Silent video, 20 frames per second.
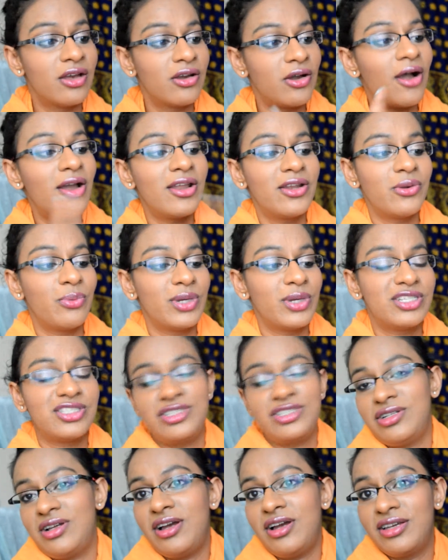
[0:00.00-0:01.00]
Kind of
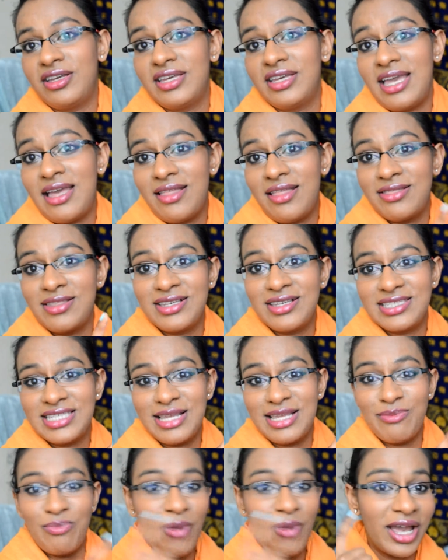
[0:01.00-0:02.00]
wish I could get this
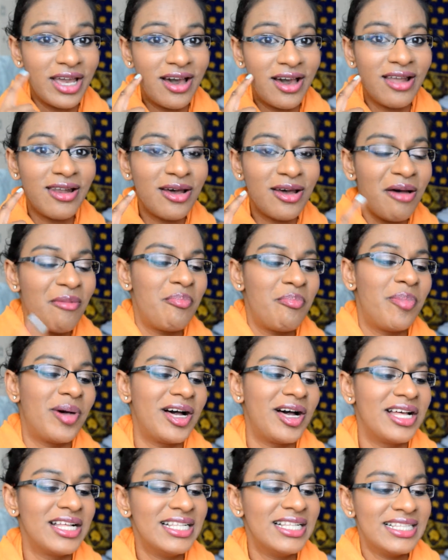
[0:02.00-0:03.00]
in my colour,
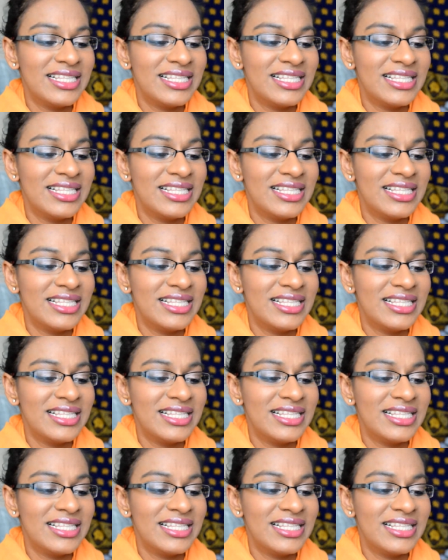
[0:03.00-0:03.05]
but